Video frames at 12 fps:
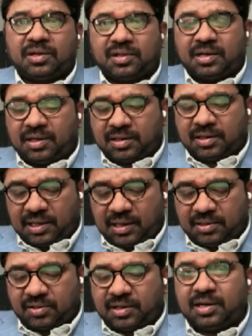cell lung
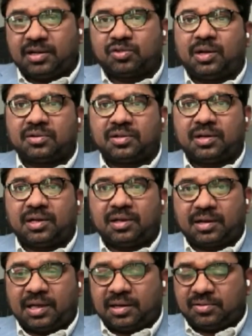cancer and small cell lung
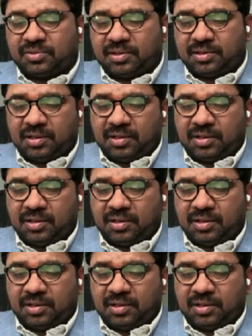cancer.